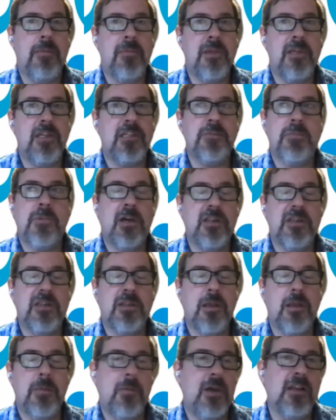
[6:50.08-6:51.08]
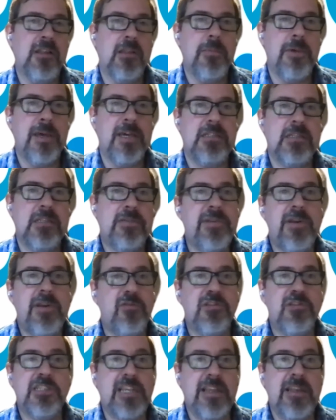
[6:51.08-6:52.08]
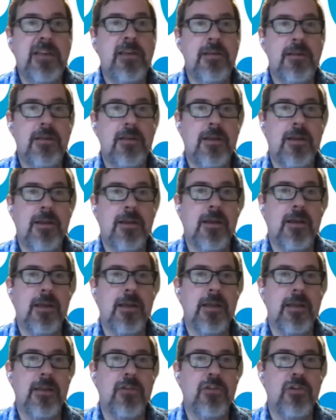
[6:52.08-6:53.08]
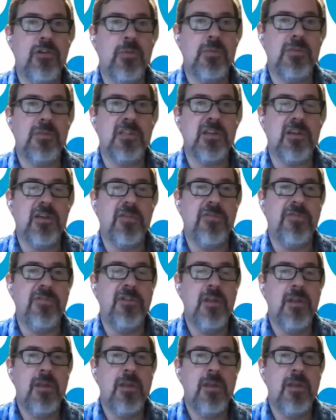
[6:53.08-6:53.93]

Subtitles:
is among the best I've ever seen in terms of